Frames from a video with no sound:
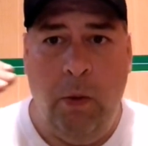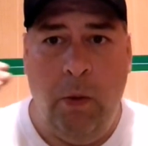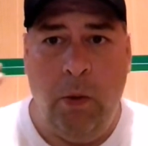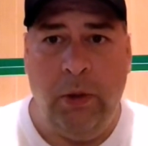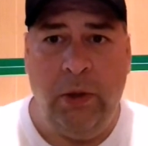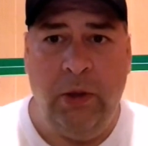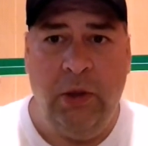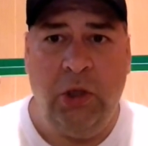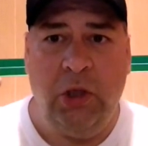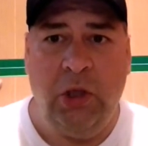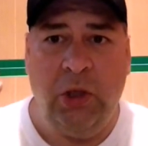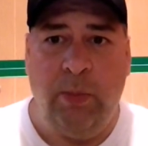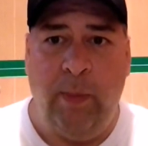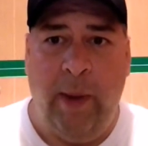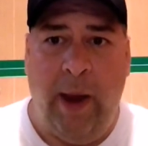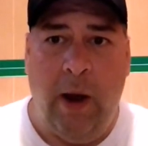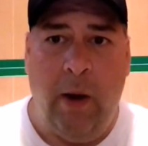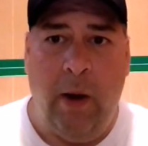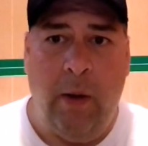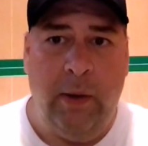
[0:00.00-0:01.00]
orange
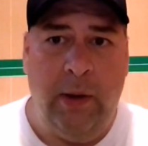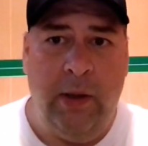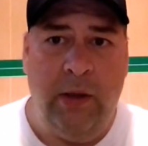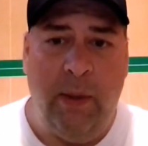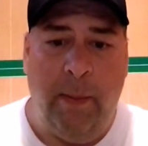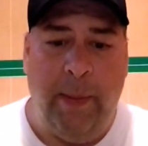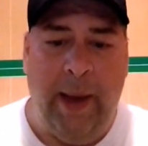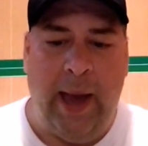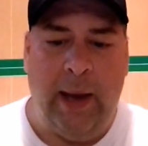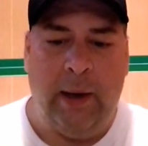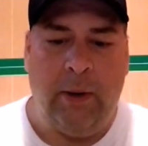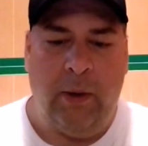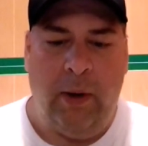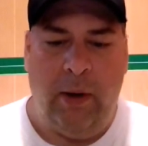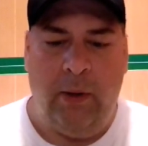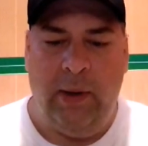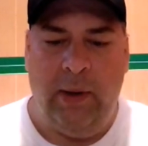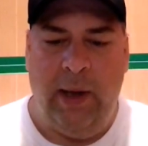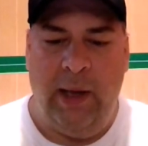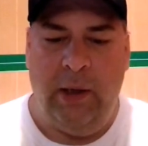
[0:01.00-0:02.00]
smell in the
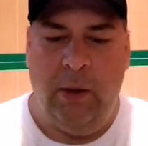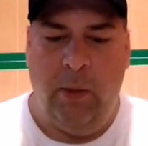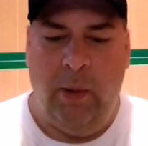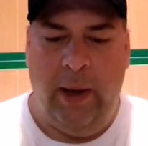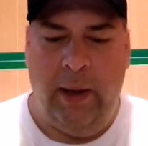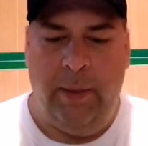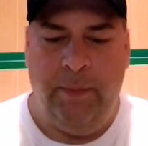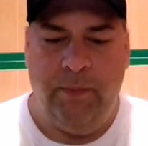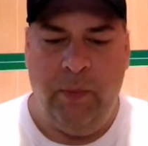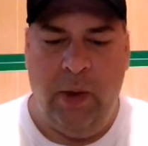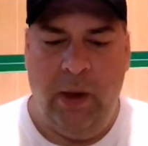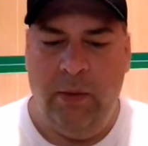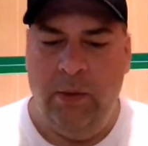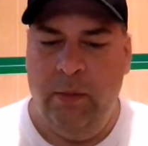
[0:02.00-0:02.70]
background. Anyway,